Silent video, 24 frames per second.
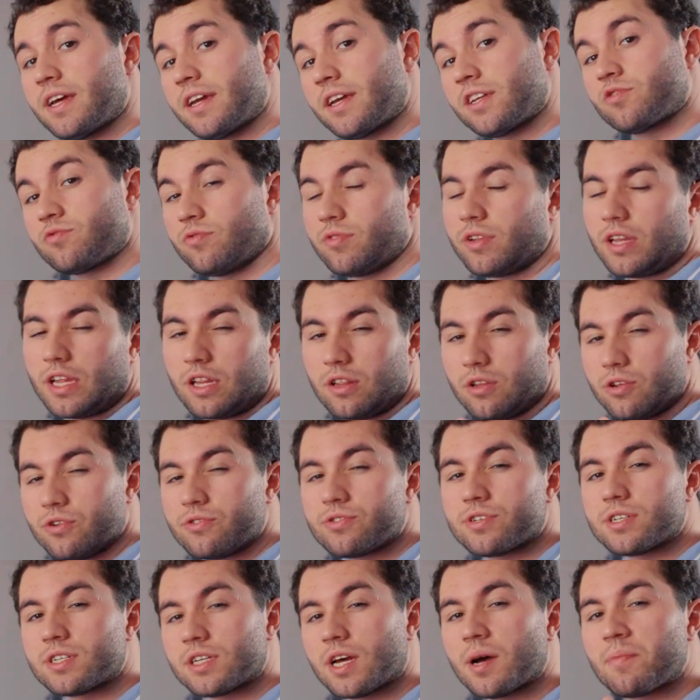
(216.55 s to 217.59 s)
and it's really
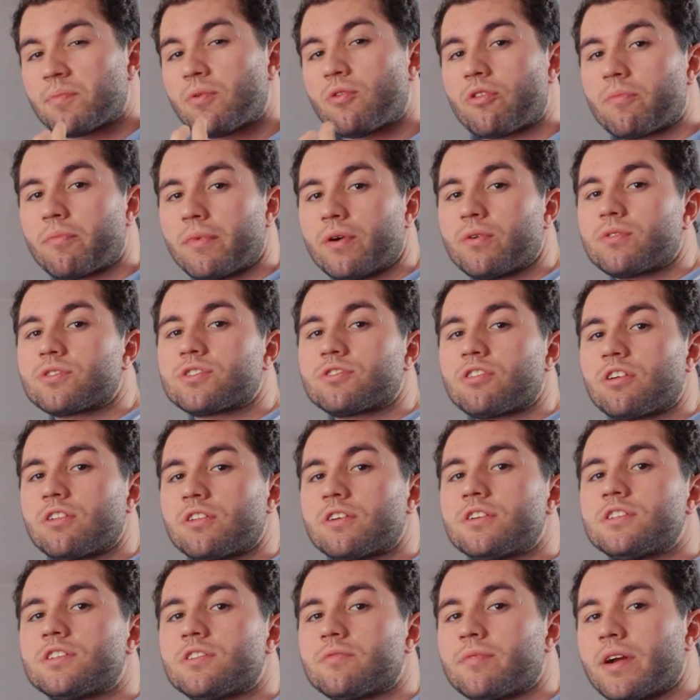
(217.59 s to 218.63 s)
loosened up all the milk
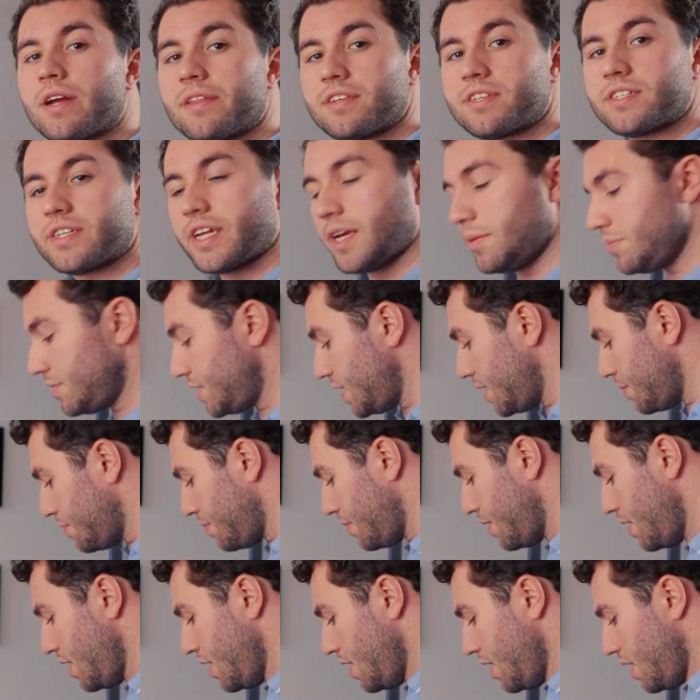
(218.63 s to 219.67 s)
solids around the steam tip.
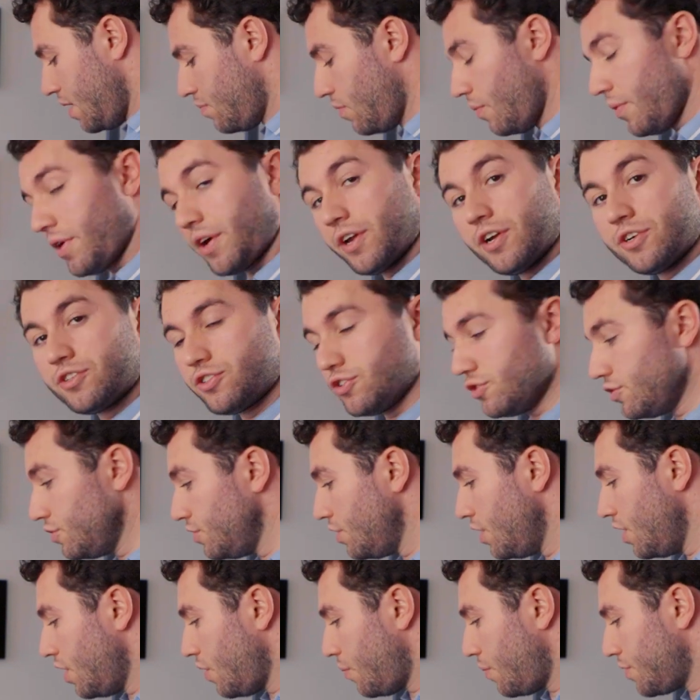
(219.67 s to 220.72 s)
What we're gonna
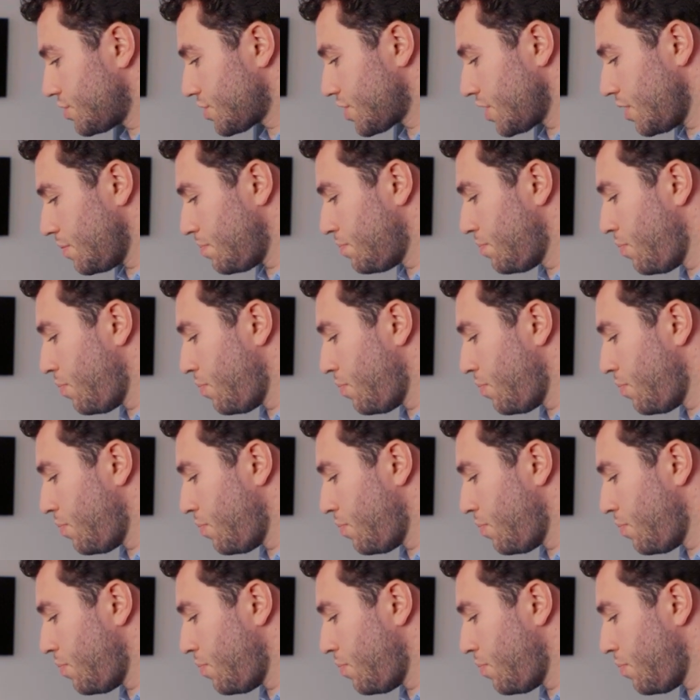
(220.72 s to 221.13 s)
do, we're just gonna